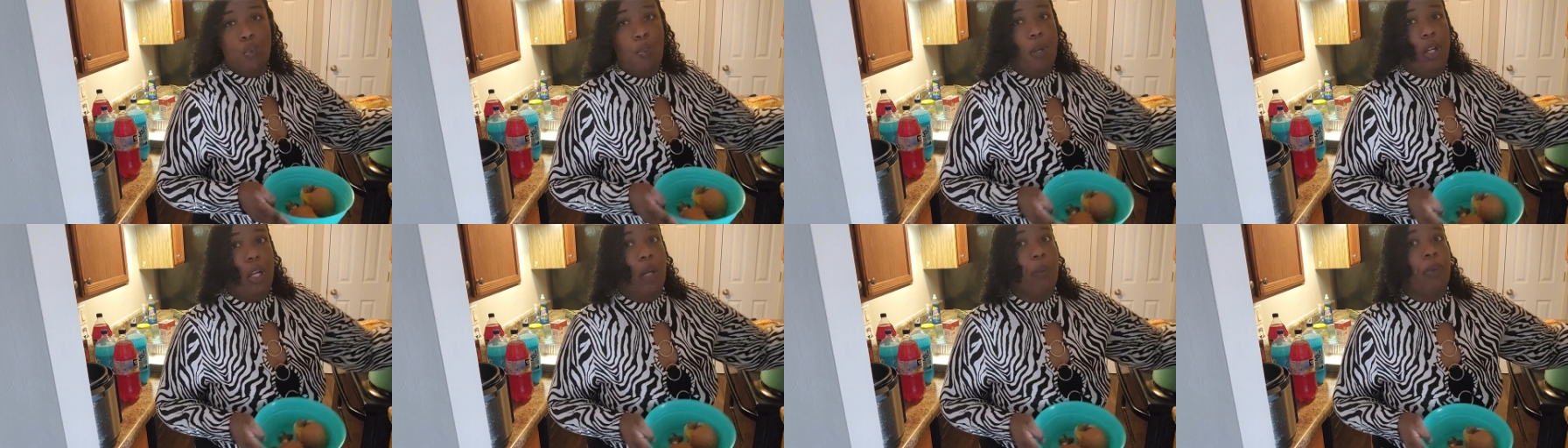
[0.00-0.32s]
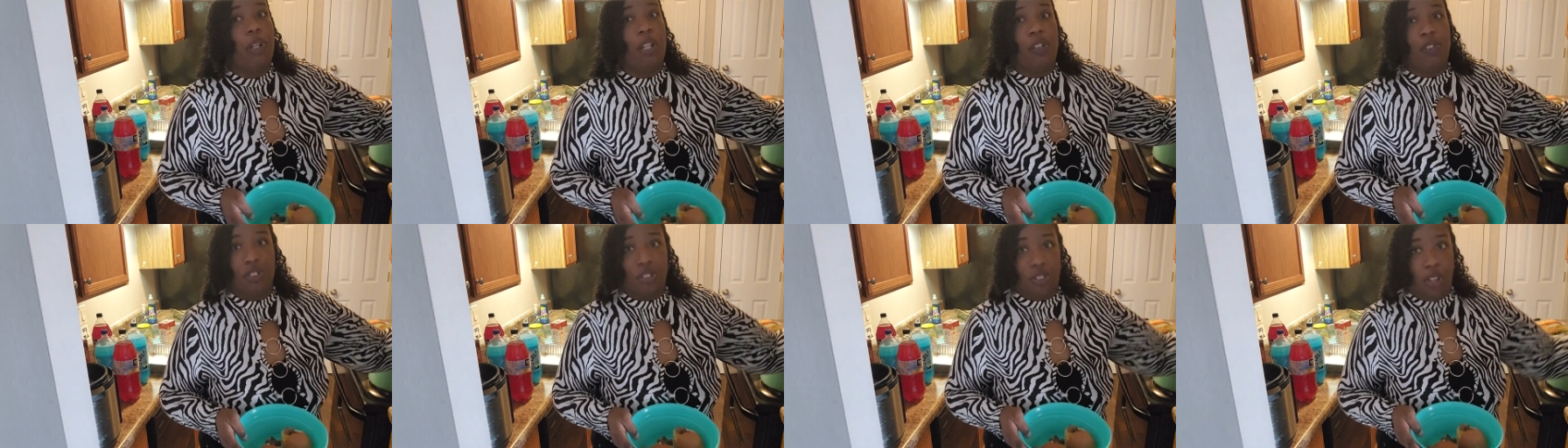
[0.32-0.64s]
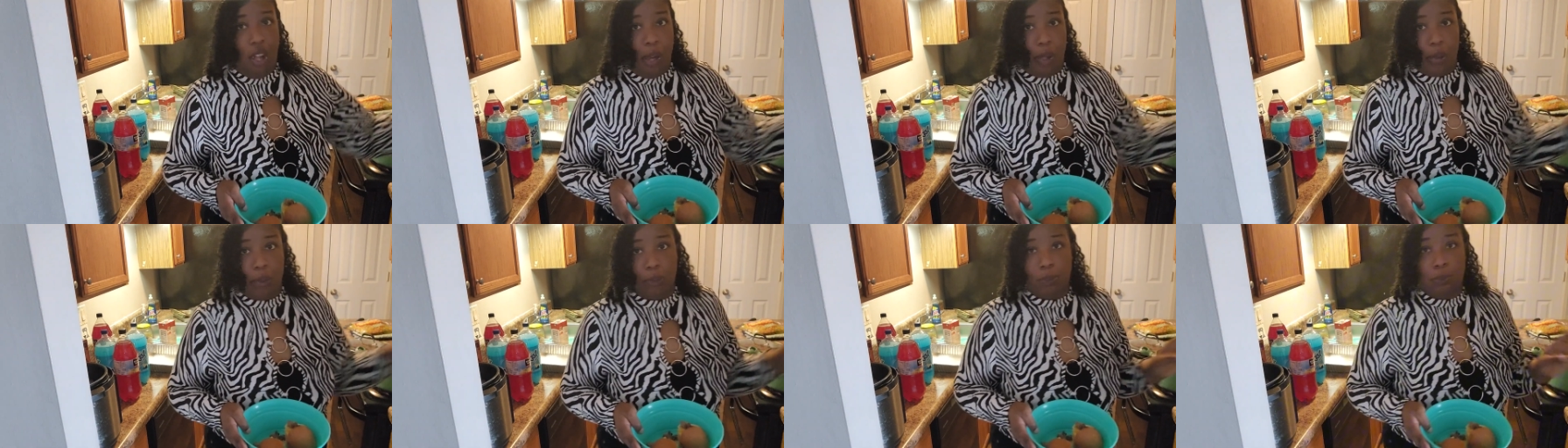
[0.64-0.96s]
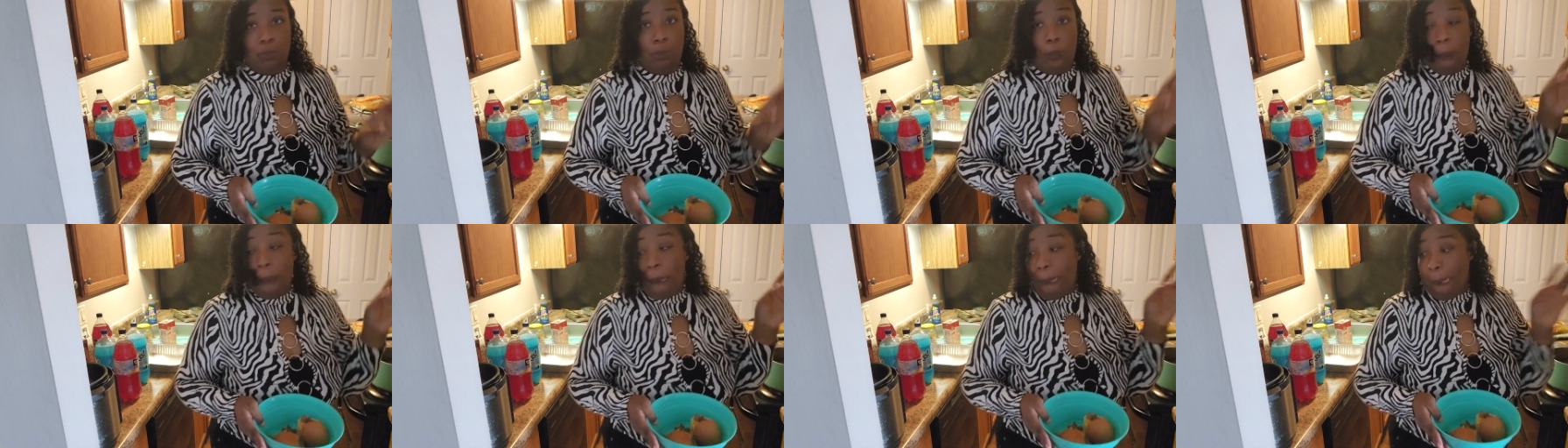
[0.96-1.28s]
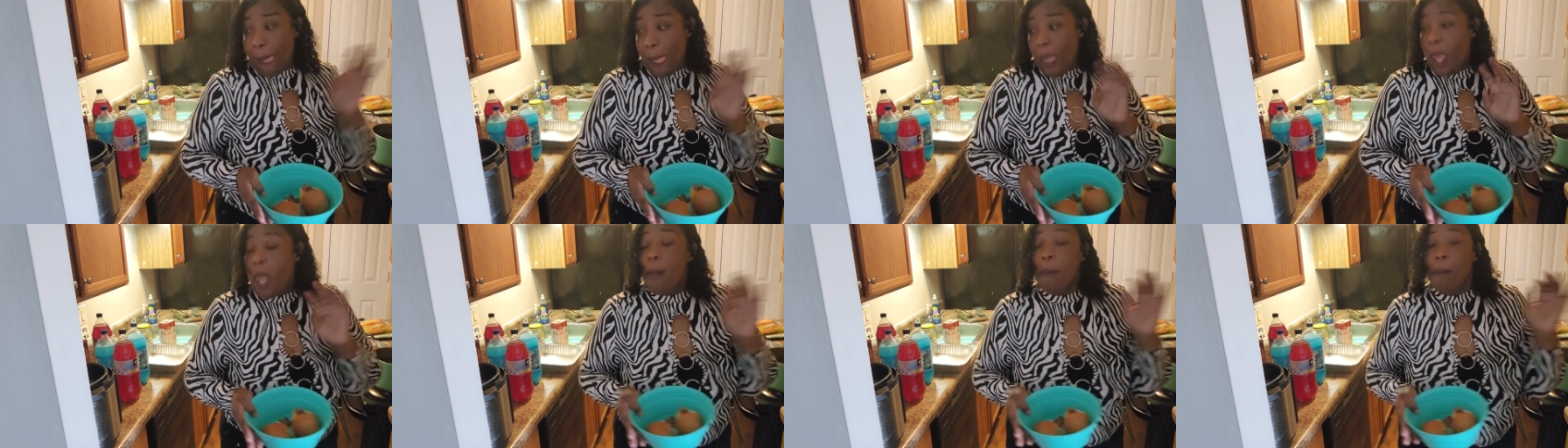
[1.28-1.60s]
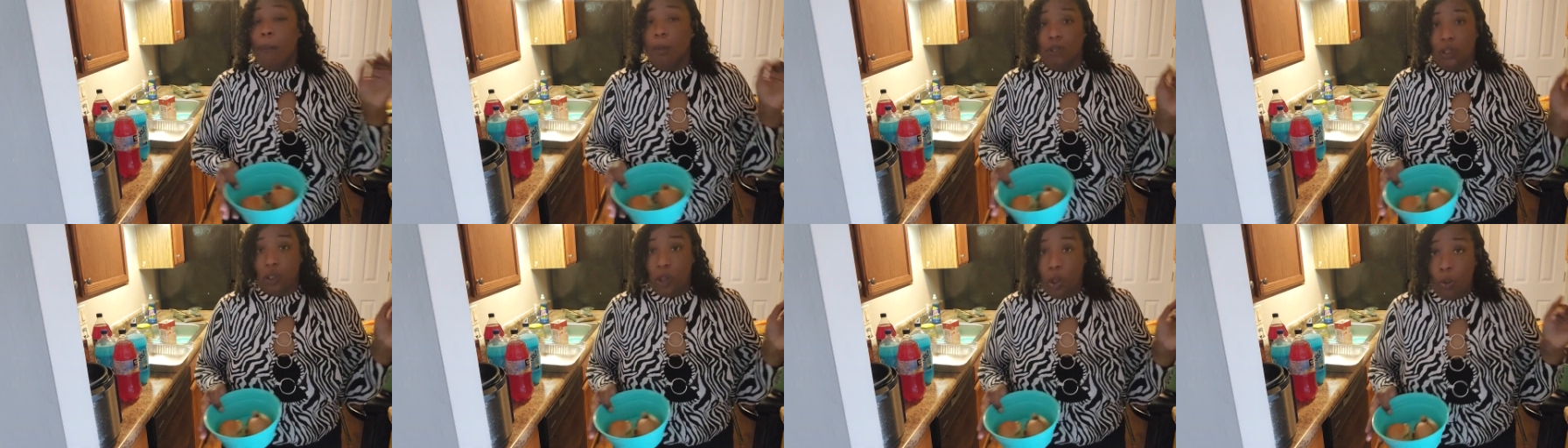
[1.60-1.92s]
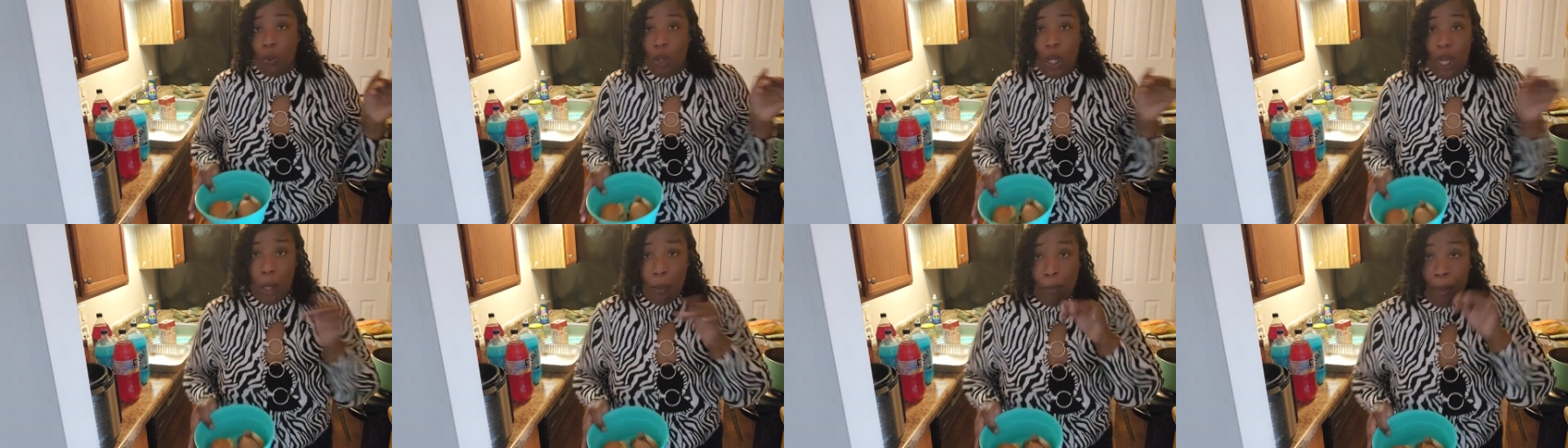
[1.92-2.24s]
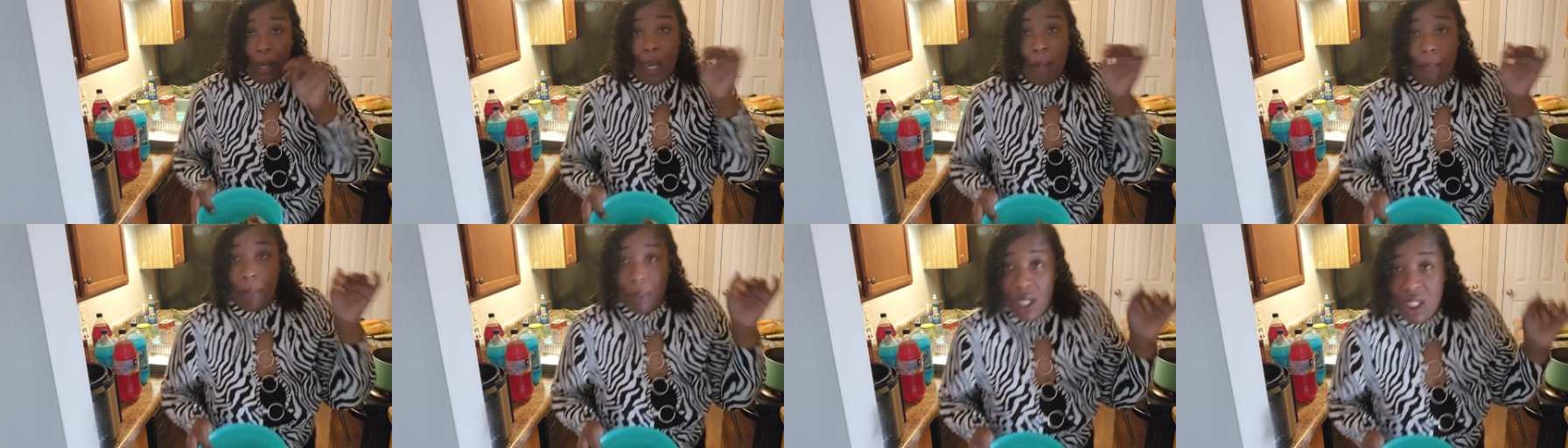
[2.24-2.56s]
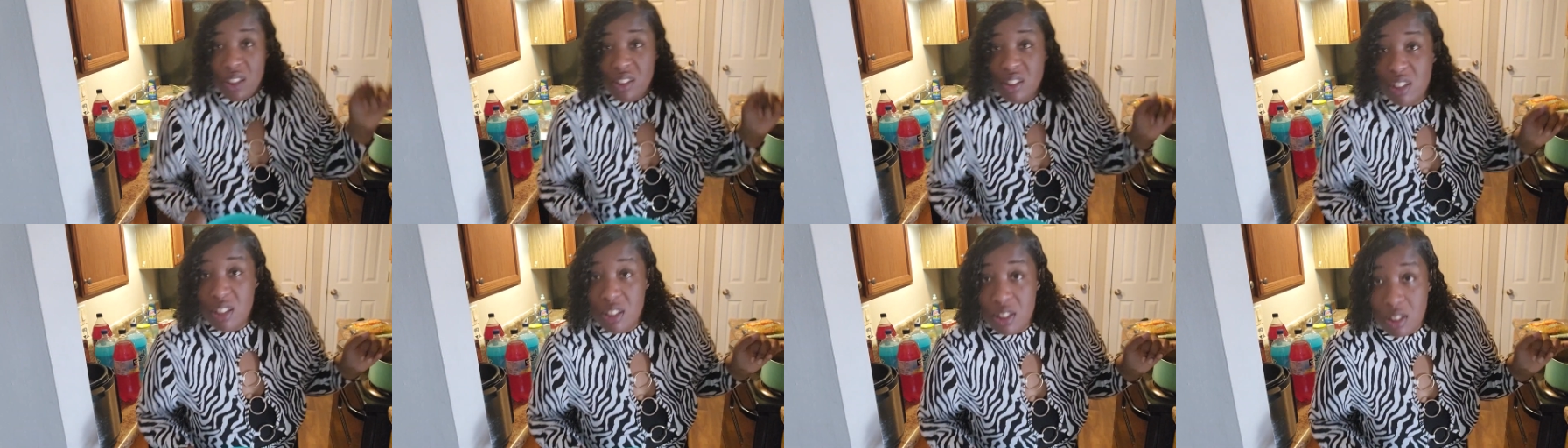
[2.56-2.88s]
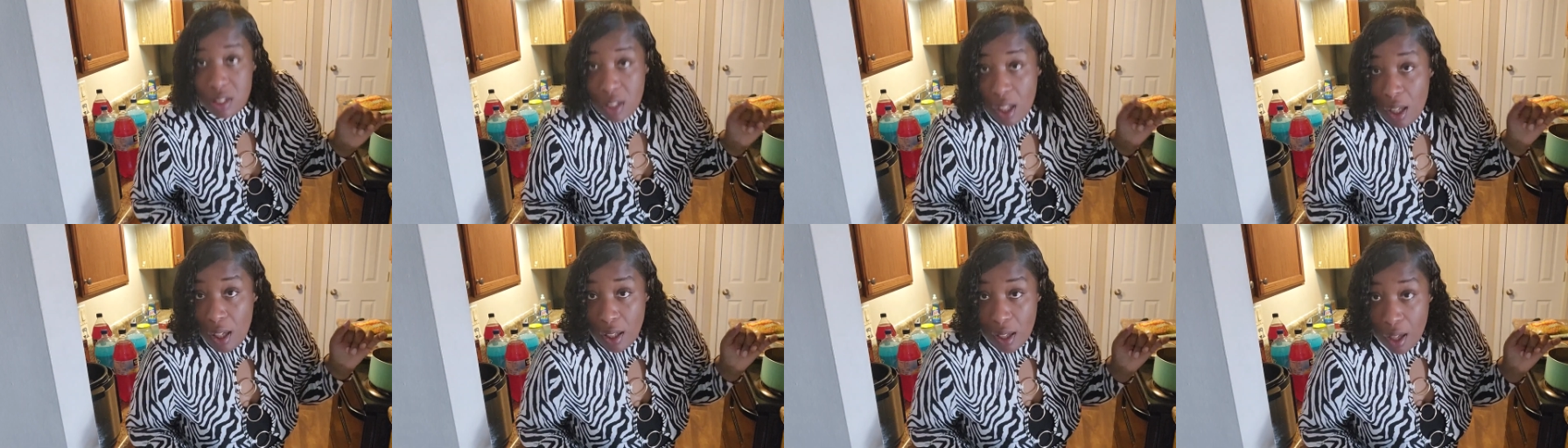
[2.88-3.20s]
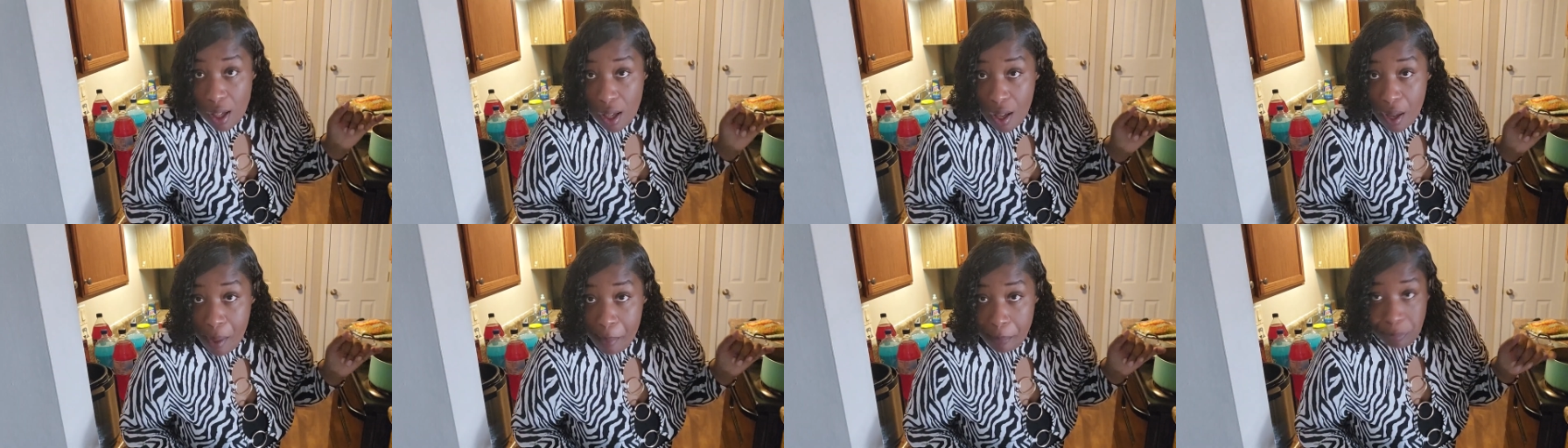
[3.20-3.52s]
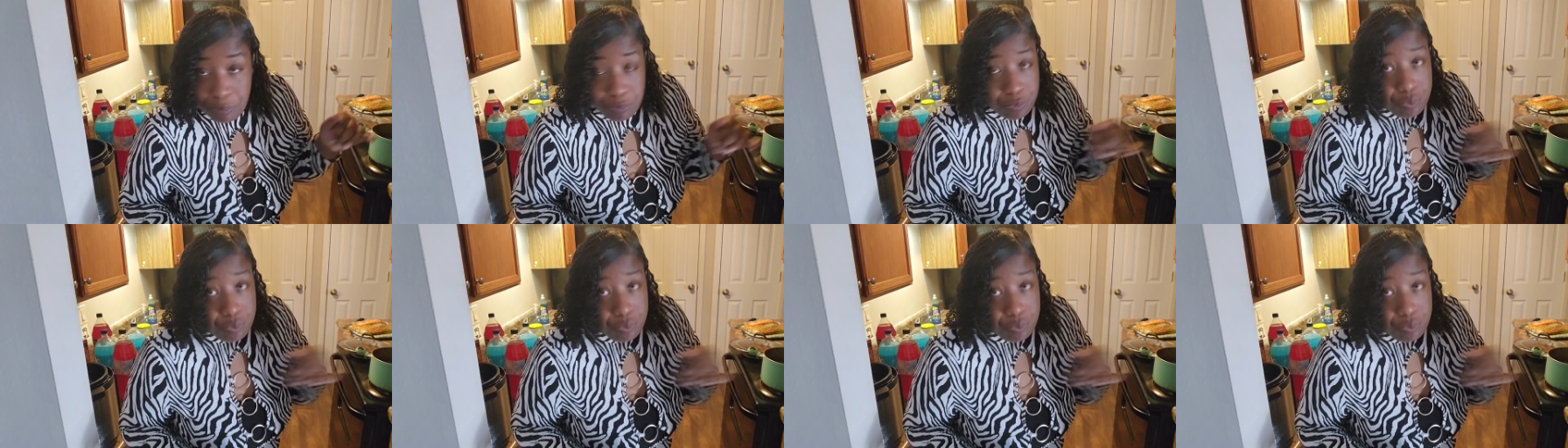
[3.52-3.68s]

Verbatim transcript: pick up everything. But the way my budget is set up,